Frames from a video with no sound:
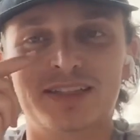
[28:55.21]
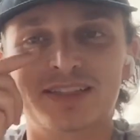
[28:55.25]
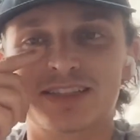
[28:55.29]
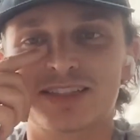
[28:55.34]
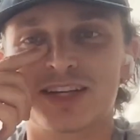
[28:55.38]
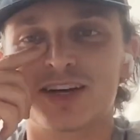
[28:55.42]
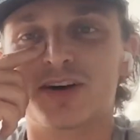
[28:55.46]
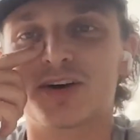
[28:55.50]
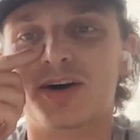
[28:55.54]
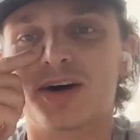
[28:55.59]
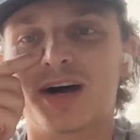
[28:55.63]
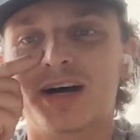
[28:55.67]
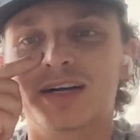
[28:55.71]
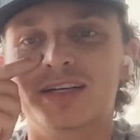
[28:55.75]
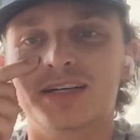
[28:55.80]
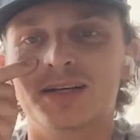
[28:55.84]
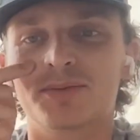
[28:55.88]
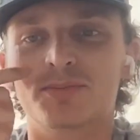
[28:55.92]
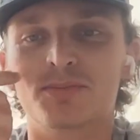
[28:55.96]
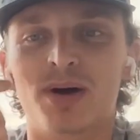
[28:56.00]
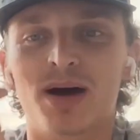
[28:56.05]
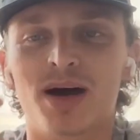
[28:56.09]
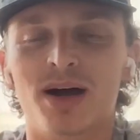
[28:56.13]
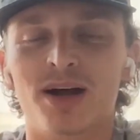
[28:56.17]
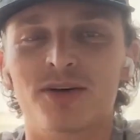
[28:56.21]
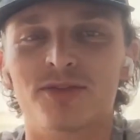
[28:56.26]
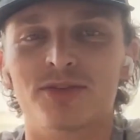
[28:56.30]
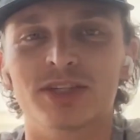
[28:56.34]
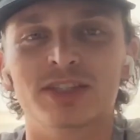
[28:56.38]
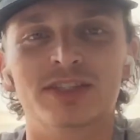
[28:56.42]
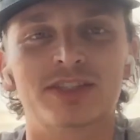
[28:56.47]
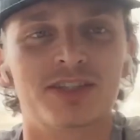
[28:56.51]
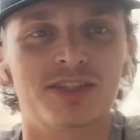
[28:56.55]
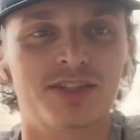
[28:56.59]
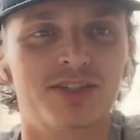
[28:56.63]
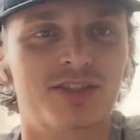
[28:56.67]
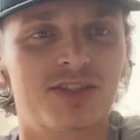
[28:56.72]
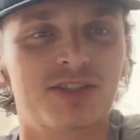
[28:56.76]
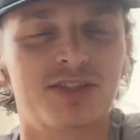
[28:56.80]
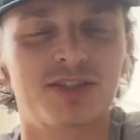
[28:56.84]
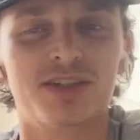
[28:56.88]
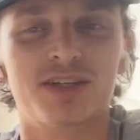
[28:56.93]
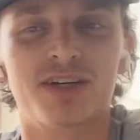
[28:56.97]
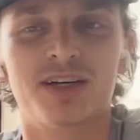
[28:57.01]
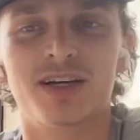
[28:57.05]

So I did my research